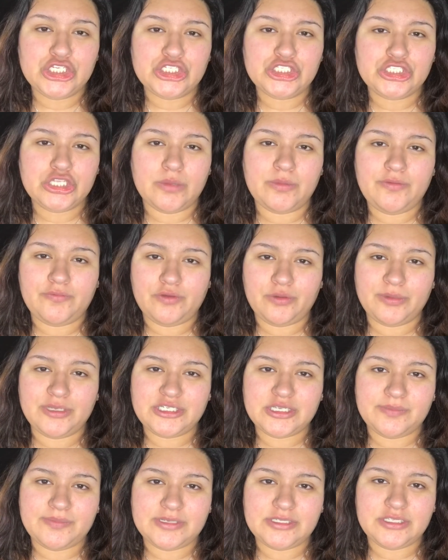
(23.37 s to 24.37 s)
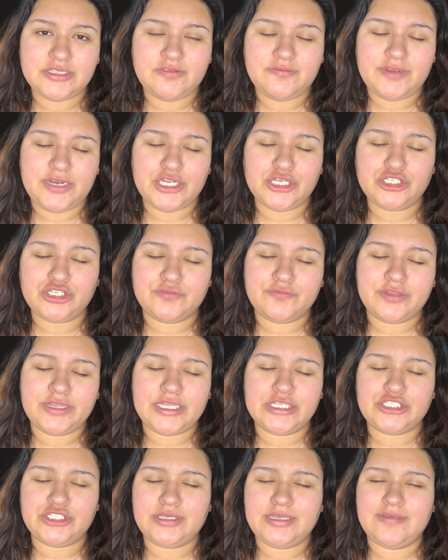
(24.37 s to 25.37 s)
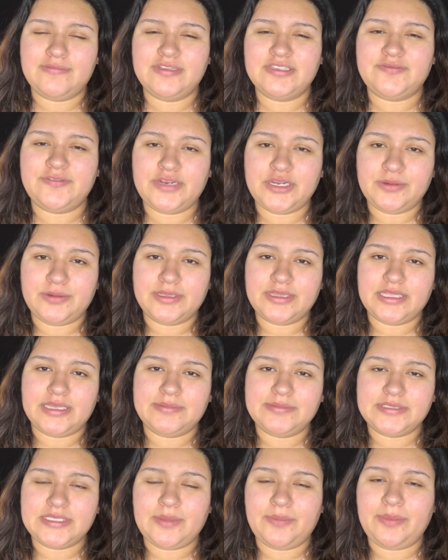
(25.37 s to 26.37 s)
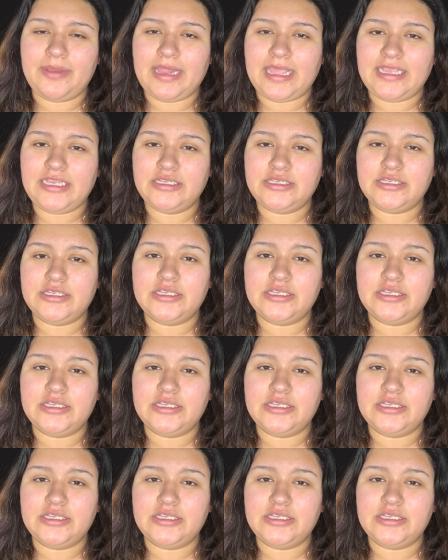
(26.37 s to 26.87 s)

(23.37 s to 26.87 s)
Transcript: So before we jump into the video, don't forget to give this video a thumbs up, like,